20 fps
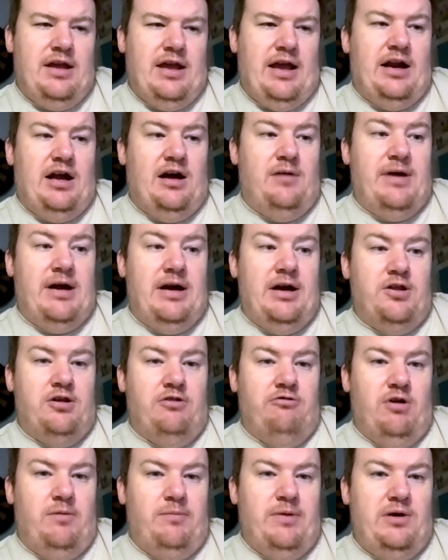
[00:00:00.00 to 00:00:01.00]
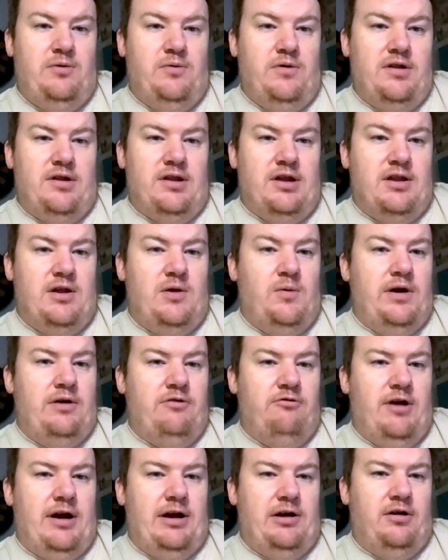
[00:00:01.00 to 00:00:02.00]
And our manager, Rob Edwards, as he
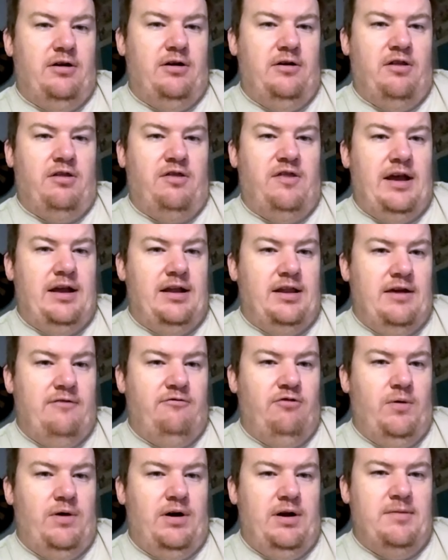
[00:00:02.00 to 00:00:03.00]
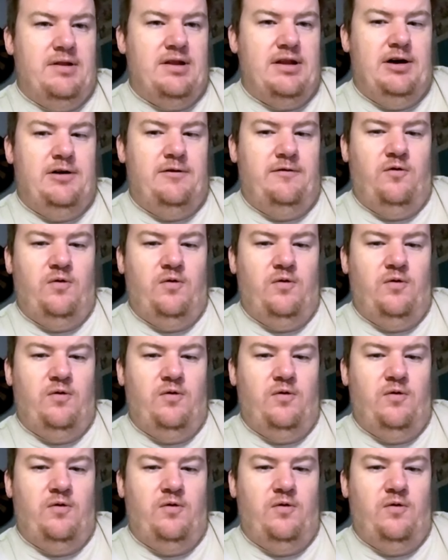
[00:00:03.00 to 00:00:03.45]
went round and thanked everyone himself,